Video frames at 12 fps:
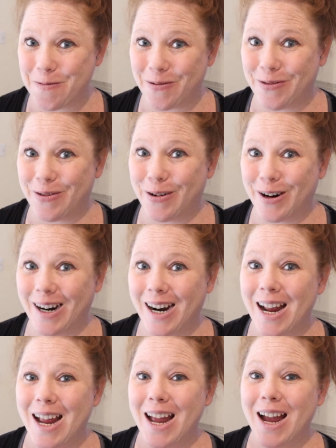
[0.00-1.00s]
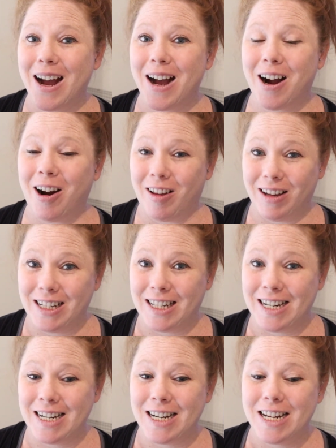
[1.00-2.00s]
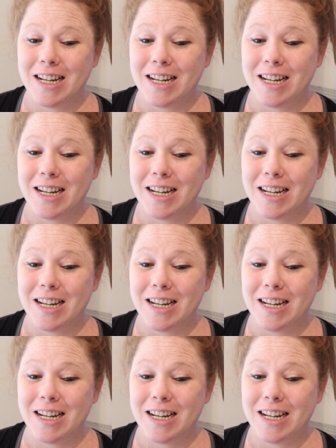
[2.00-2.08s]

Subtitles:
for Arlington.